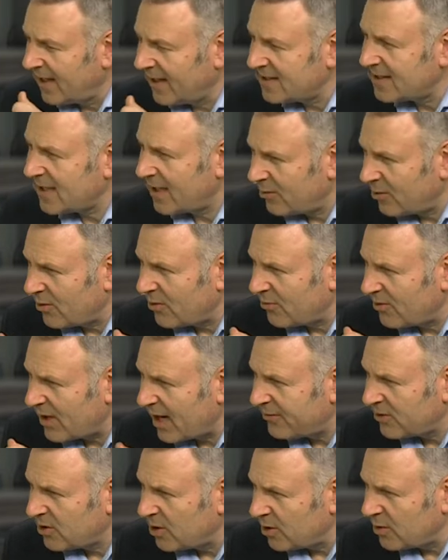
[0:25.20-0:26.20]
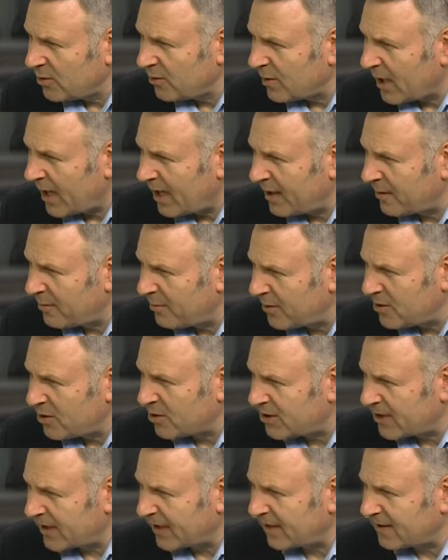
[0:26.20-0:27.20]
is revenue uh,
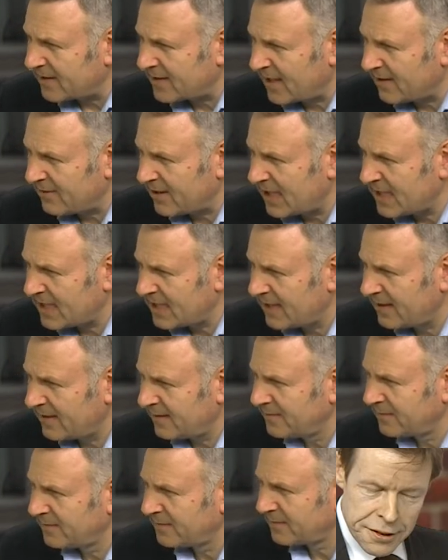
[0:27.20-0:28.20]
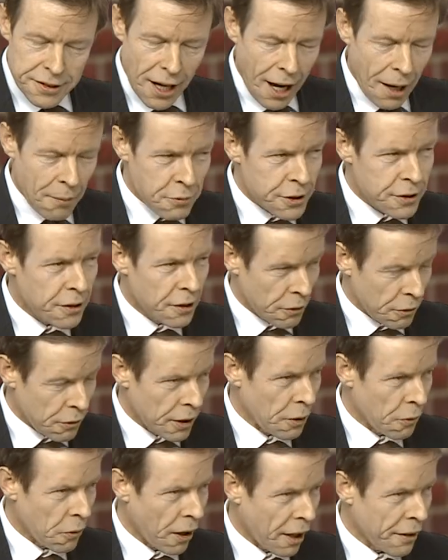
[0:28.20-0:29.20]
producing. Is that right? That's
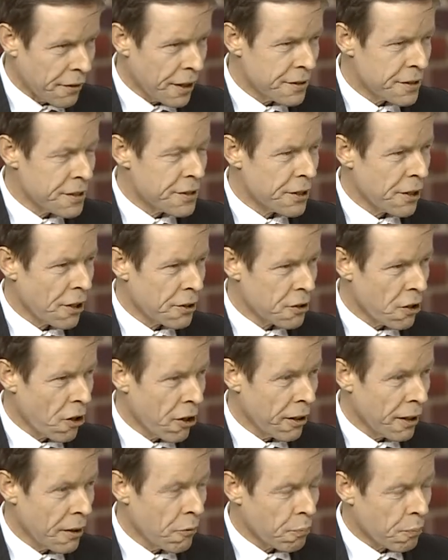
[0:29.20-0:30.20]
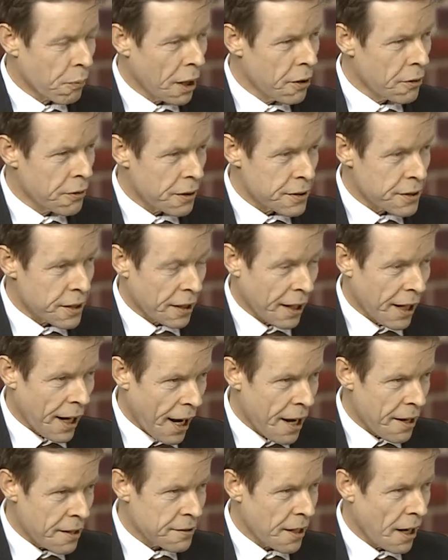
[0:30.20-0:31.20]
absolutely right. This is our target, both as a
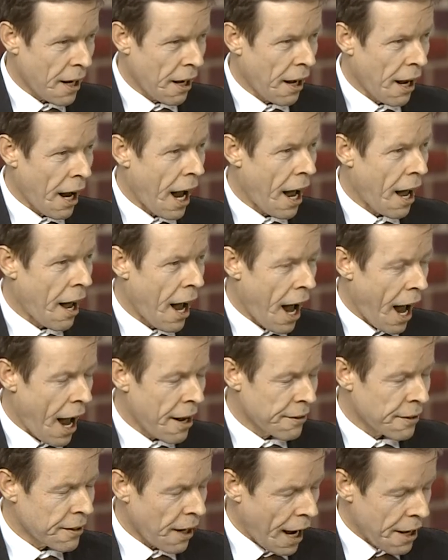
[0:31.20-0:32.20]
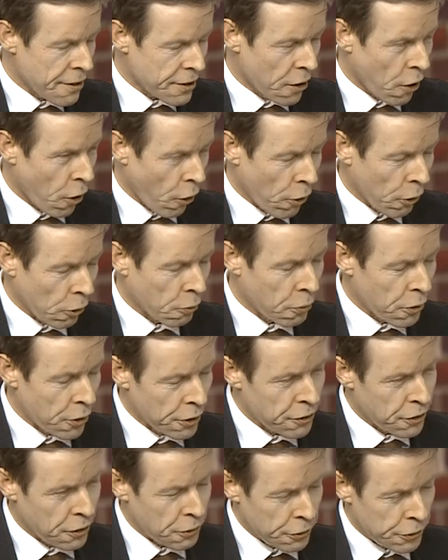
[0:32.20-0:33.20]
gas and as an oil
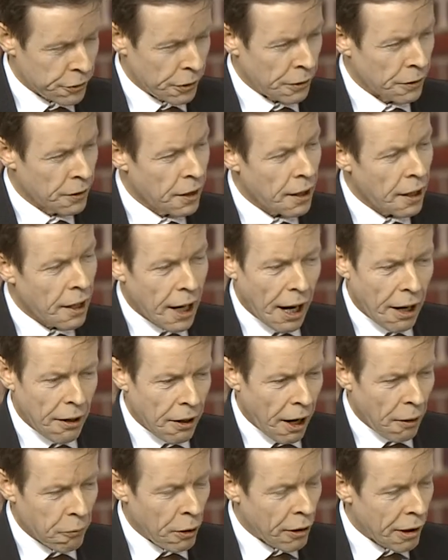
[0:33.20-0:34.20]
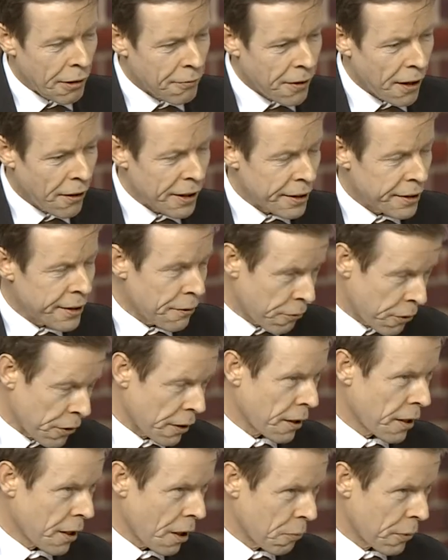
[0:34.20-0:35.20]
producer. And, and we're a very
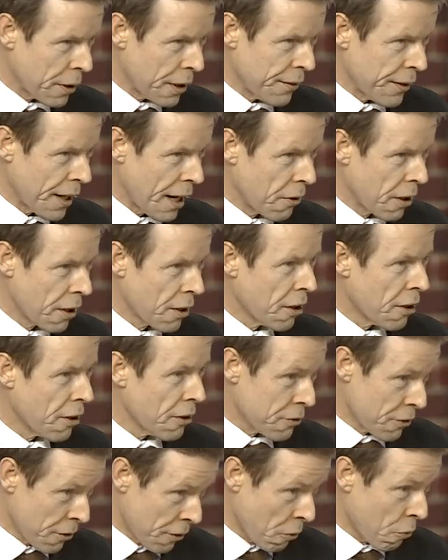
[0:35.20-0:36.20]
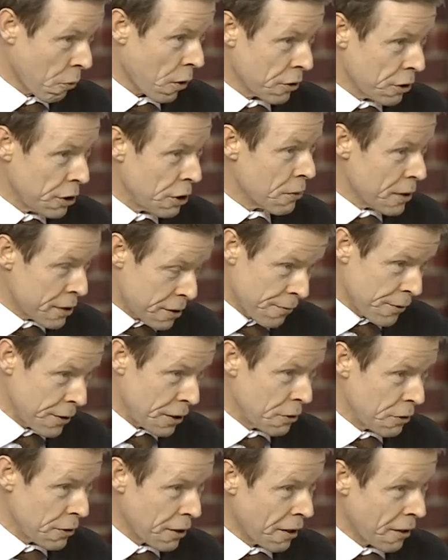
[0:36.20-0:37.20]
different company in that regard to the one you
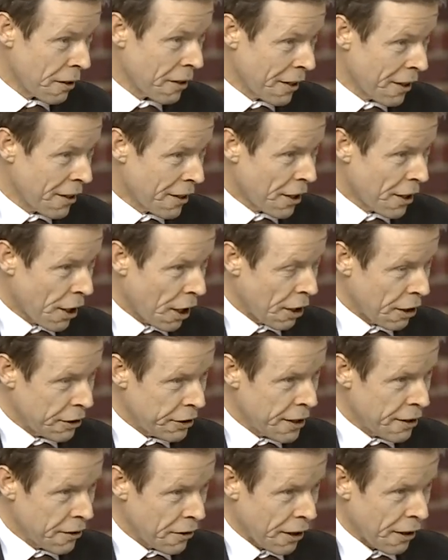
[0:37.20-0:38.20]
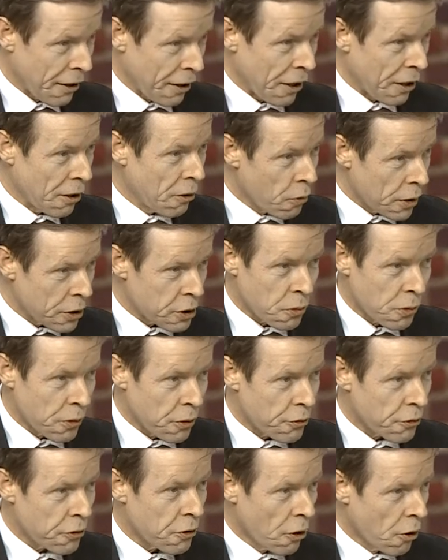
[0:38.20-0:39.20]
interviewed a, a year ago, which
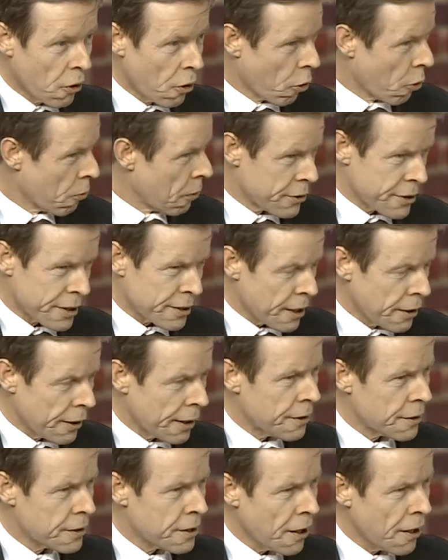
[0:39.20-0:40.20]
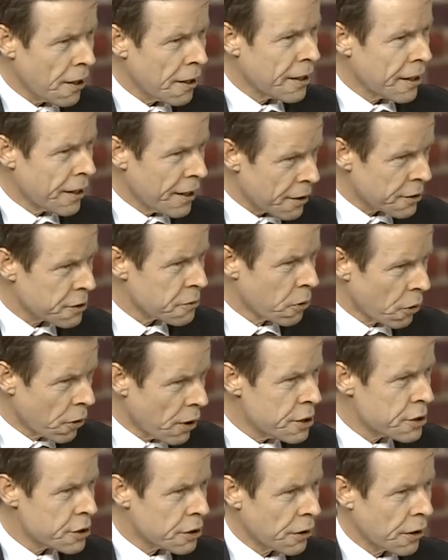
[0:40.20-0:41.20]
was almost still entirely an
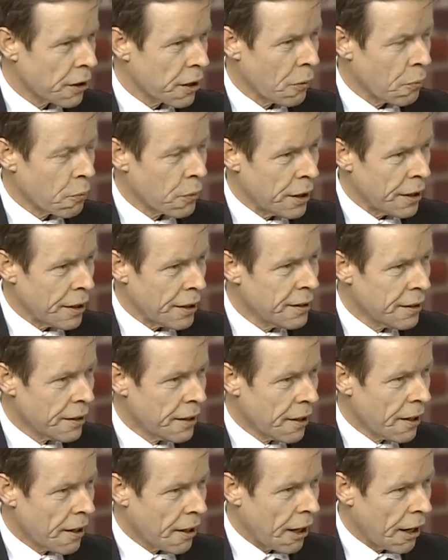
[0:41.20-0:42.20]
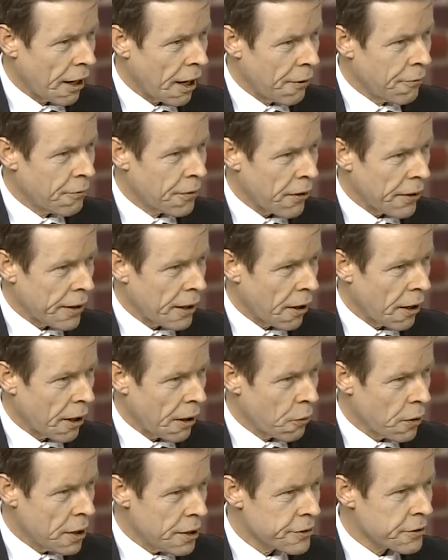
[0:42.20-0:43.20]
exploration company uh, and very high
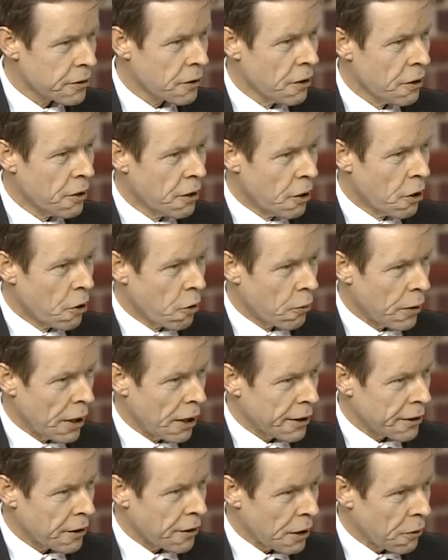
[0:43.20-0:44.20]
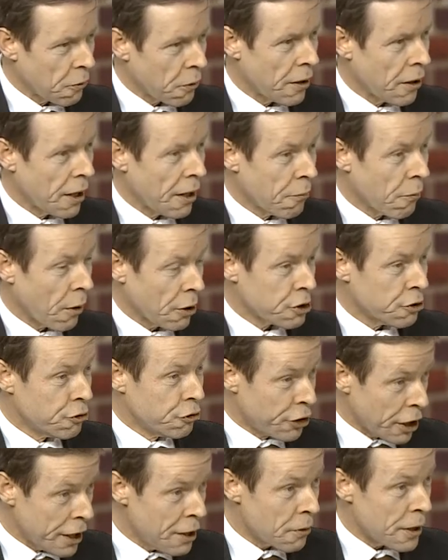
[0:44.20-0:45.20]
risk. We like to think we're a much
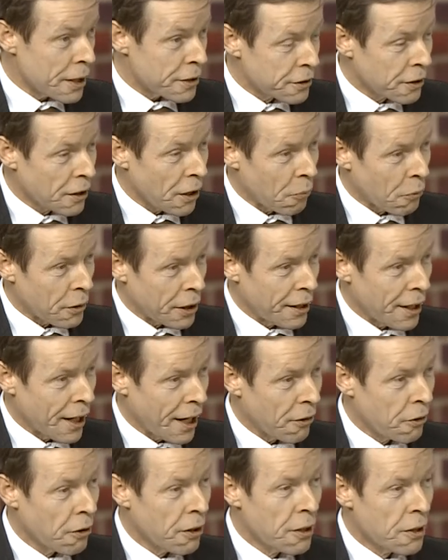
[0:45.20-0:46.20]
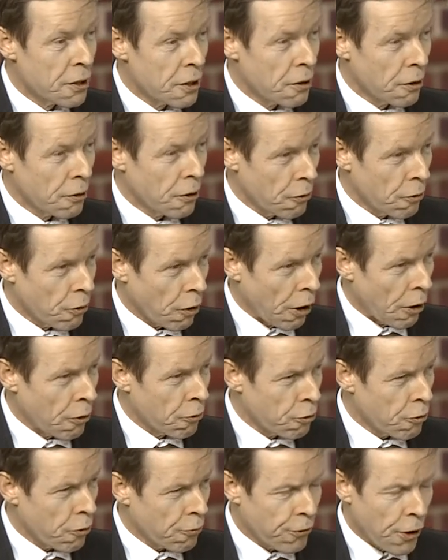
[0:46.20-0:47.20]
de risked company now, uh,
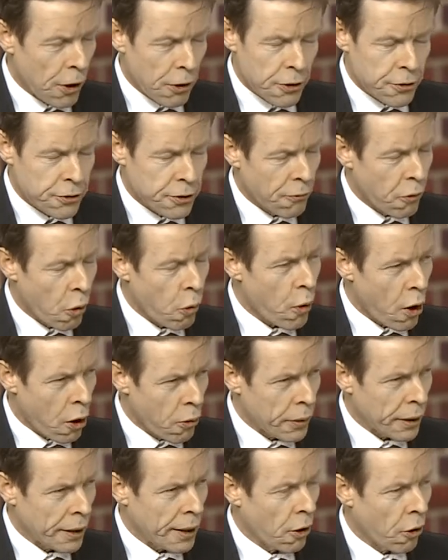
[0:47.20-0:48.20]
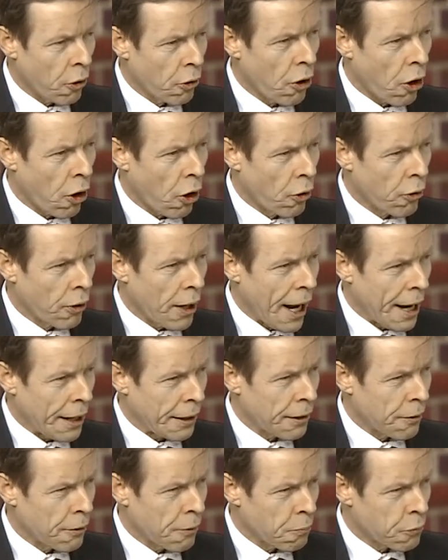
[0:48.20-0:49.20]
focused overwhelmingly on, on
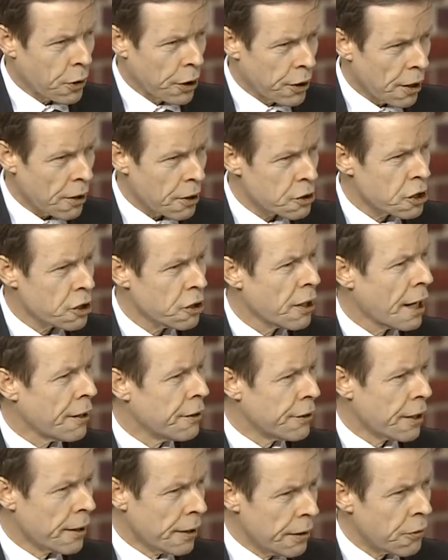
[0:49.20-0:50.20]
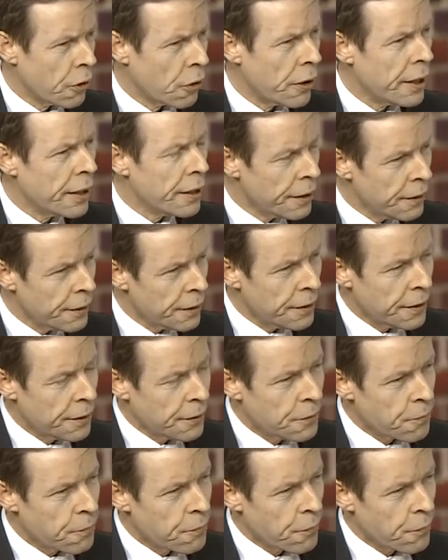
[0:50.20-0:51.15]
production and delivery. So,